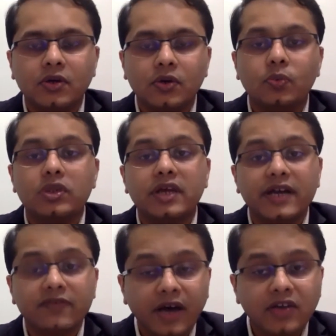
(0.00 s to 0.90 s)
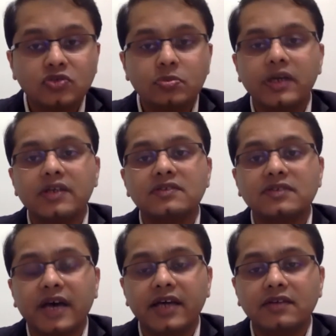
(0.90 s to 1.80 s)
With advancement in
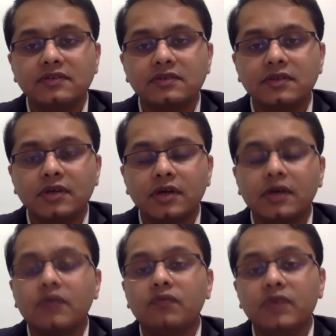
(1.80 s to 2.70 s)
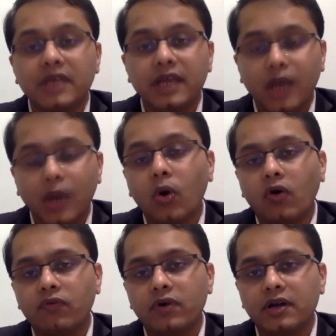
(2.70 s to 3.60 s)
science, we can now
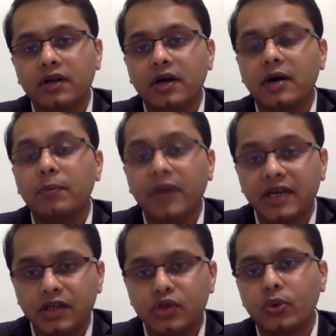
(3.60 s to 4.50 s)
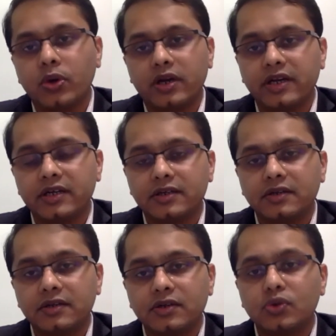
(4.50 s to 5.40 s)
offer a better cure rate
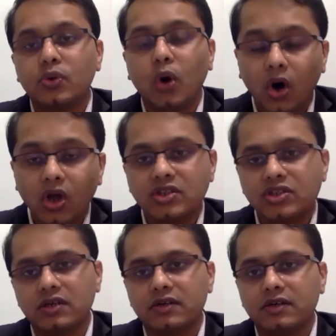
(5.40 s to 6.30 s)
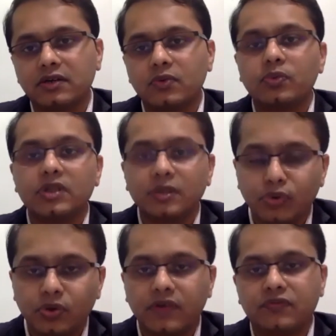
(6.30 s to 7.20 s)
to all children with
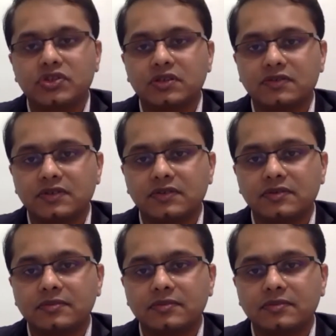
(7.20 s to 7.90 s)
immune deficiencies.